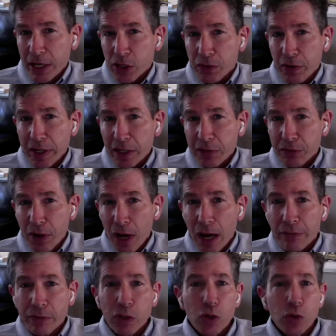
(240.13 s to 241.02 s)
the age of
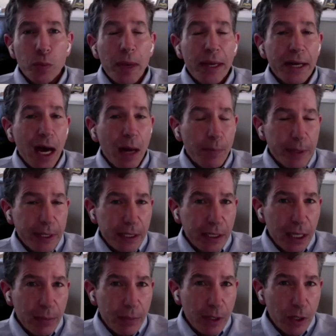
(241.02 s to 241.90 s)
85, you may not
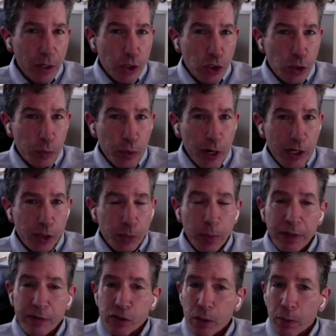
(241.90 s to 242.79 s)
be immunosuppressed,
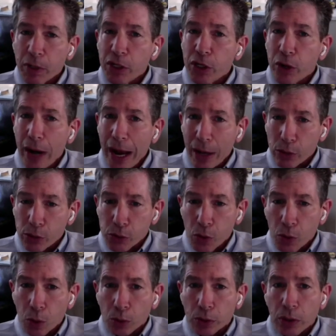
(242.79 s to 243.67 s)
but if someone in your
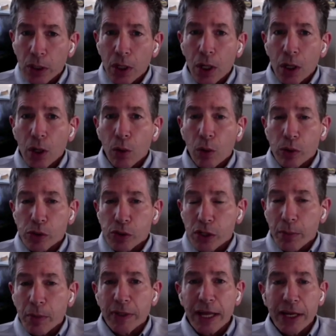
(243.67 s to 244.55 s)
household or
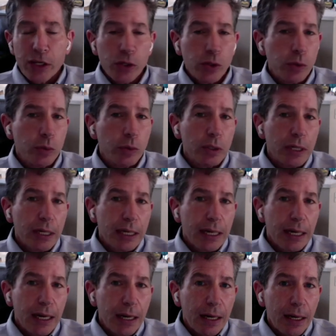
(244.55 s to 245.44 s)
someone that you
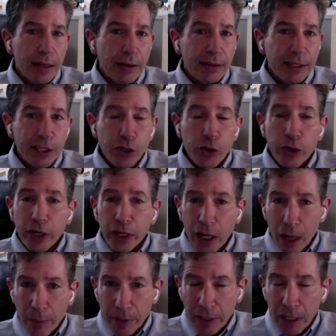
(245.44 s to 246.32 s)
uh, think you're going
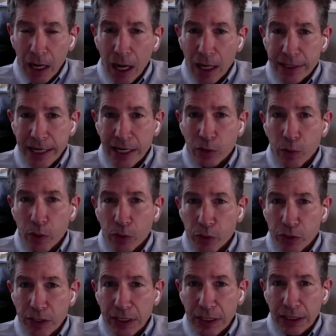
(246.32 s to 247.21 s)
to come into contact with
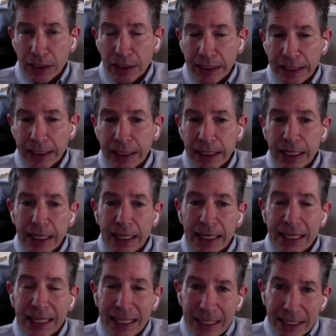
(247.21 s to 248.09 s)
routinely
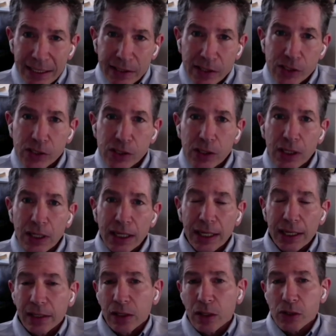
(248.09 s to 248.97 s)
is
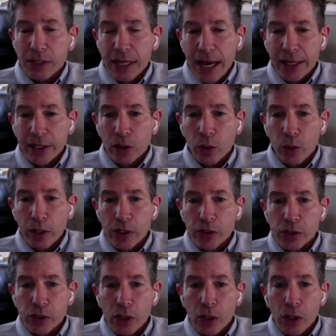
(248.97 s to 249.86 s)
in those
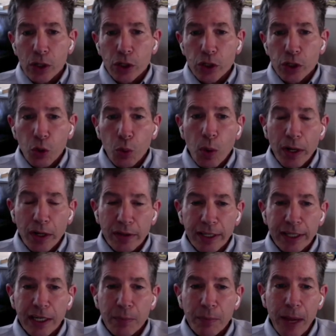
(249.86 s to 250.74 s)
categories, you'll want to
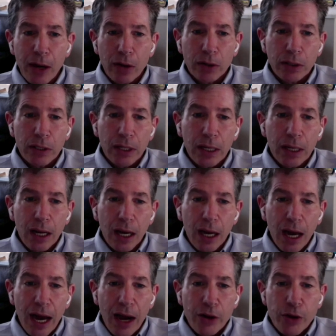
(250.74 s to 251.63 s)
think about
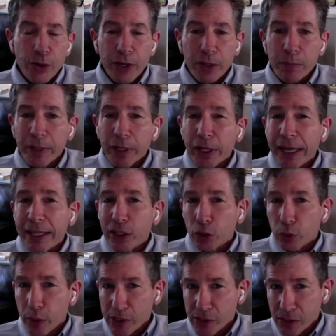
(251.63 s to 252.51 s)
uh, how you can mitigate
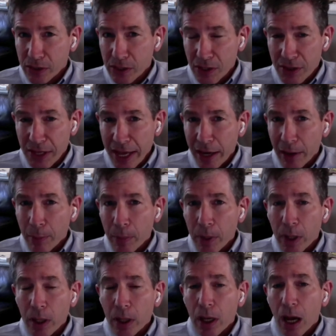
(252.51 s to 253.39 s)
the risk to
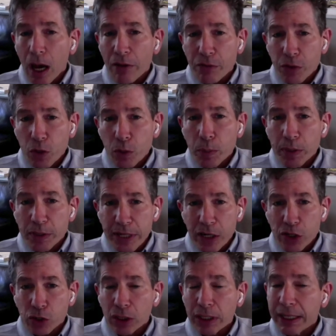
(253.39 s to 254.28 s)
them of you
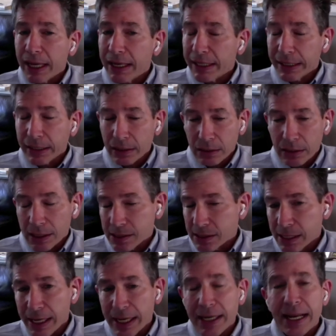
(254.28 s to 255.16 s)
potentially getting,
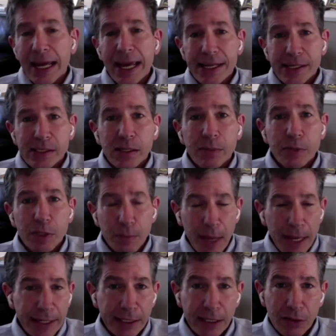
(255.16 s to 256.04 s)
let's say, an
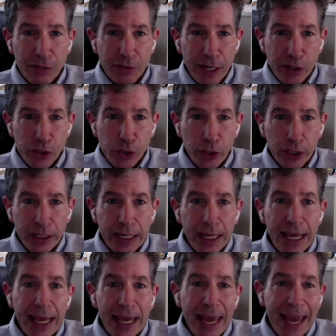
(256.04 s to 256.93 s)
asymptomatic infection
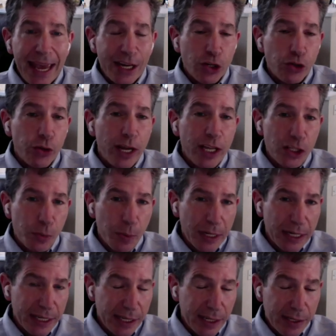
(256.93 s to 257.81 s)
and
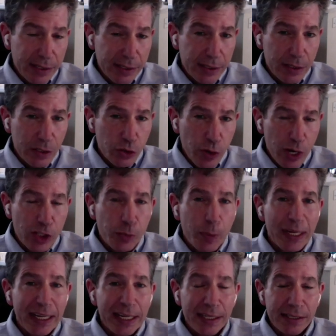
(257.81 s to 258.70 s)
transmitting and
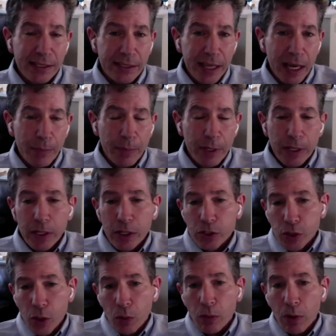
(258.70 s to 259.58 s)
transmitting it to them.
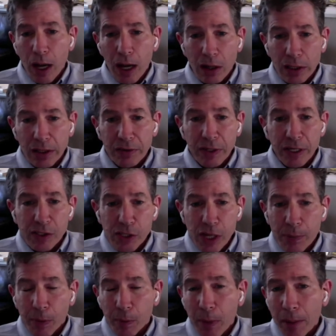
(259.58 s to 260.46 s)
So I'll give you an
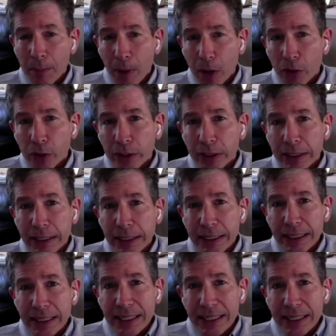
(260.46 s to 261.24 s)
example. My mother